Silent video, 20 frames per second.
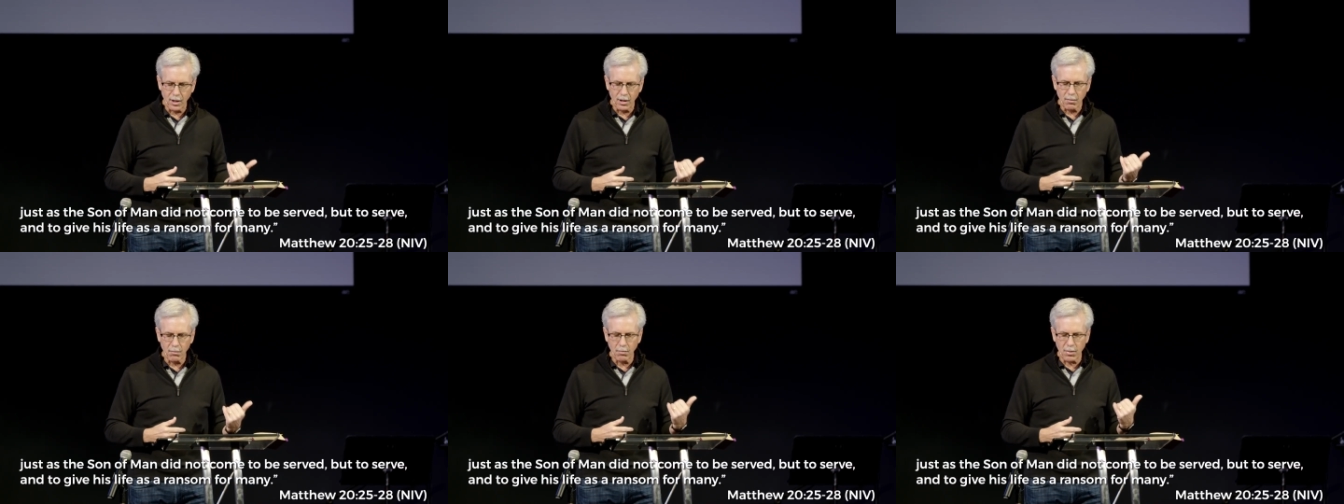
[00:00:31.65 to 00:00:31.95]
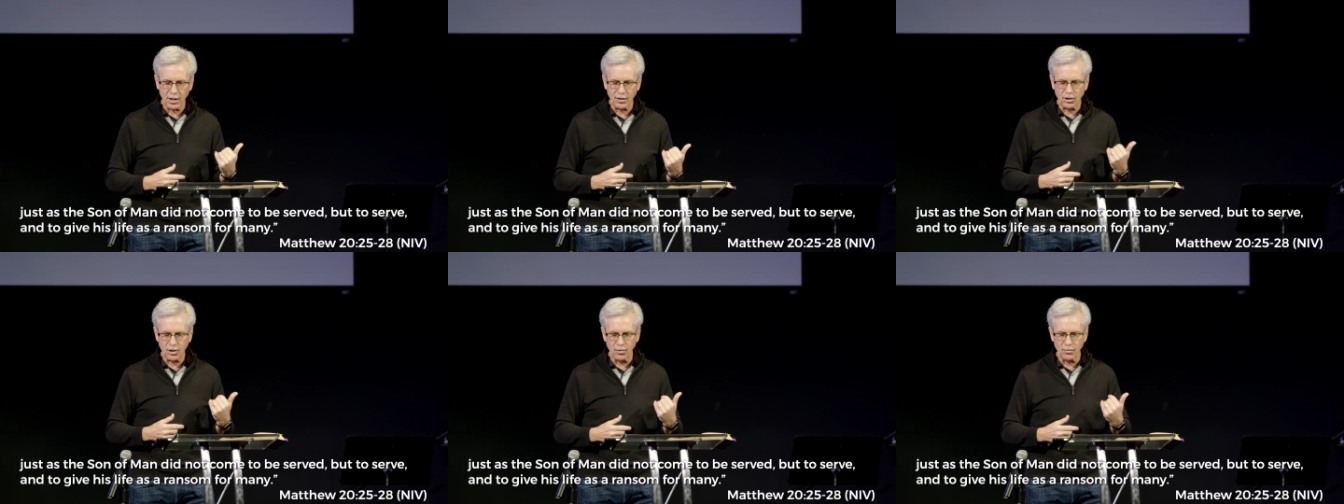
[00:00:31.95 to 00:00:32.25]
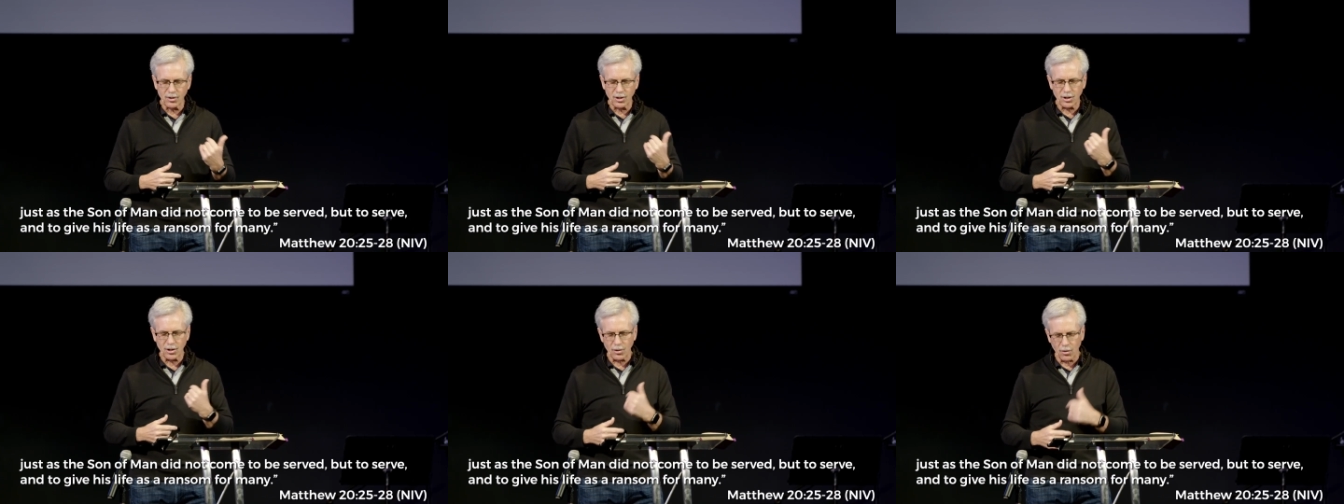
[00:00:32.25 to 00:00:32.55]
but to
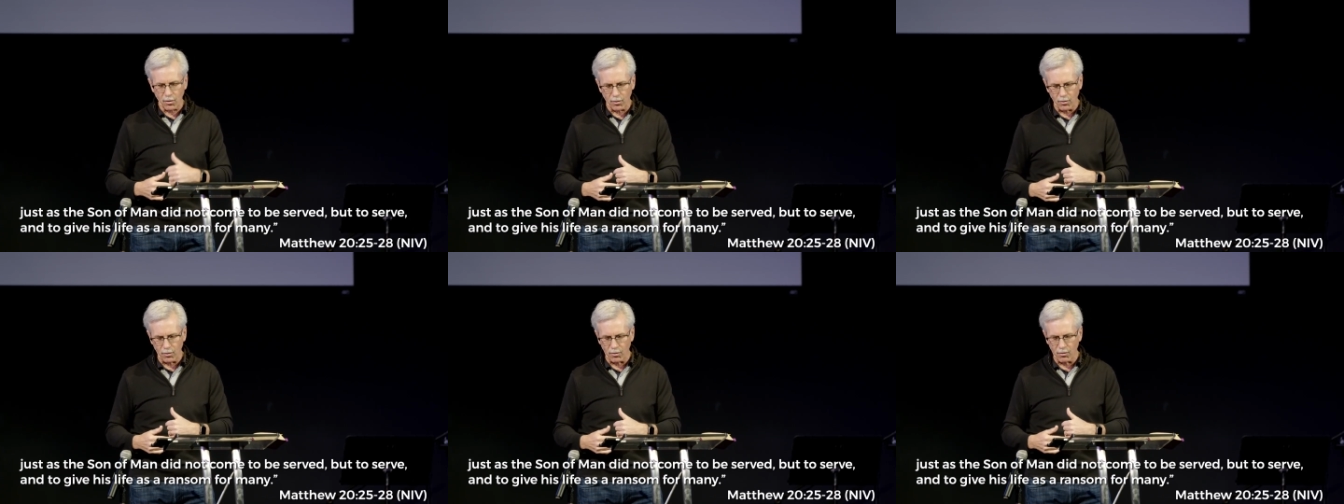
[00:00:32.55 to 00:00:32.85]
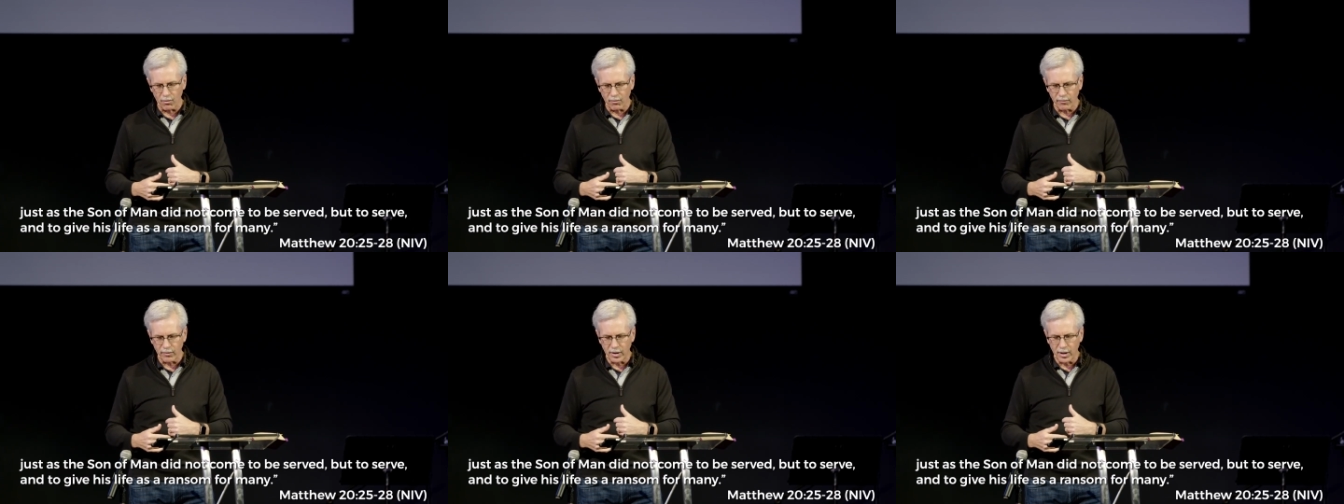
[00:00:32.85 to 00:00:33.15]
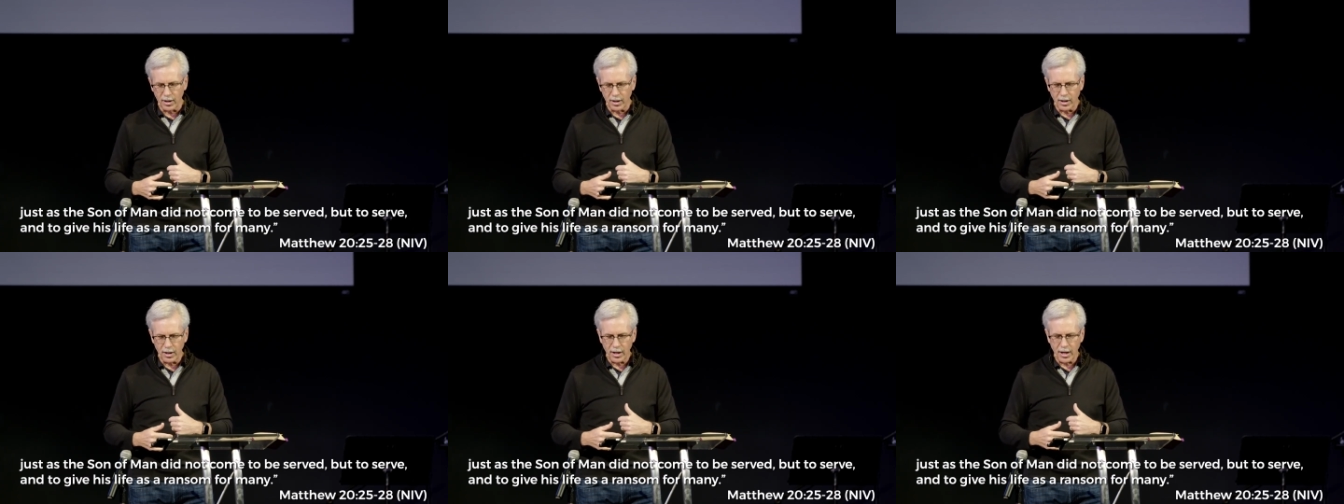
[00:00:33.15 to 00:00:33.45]
serve
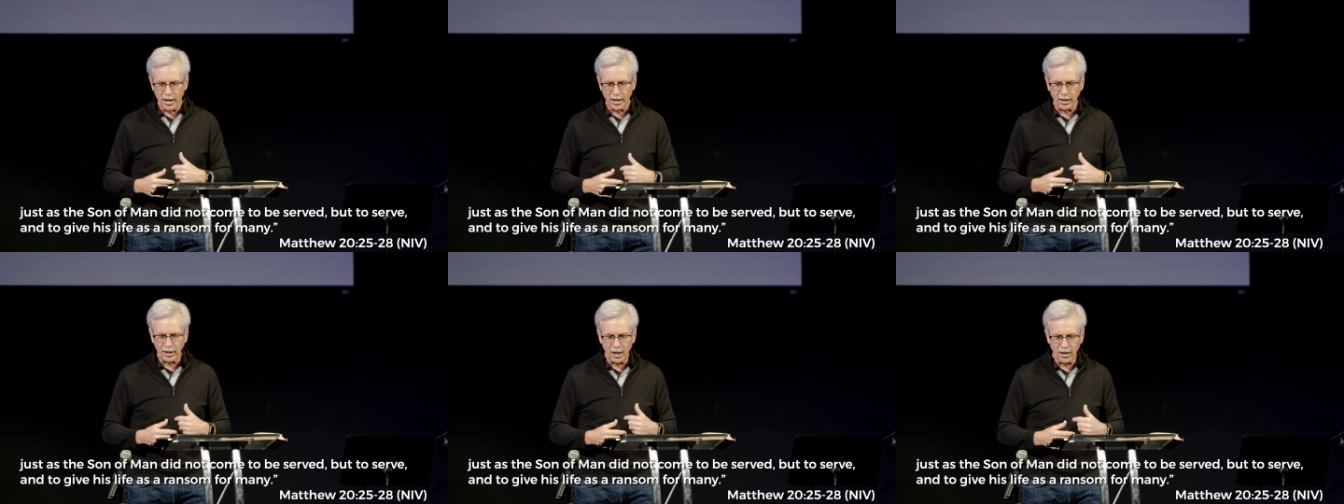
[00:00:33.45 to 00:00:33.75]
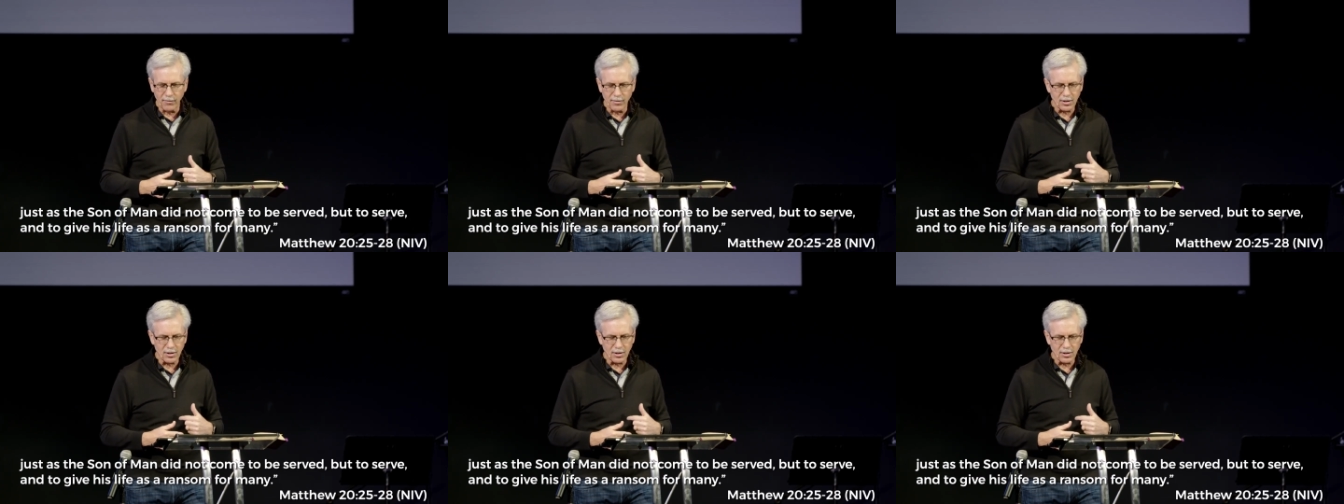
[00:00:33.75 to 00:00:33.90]
and to give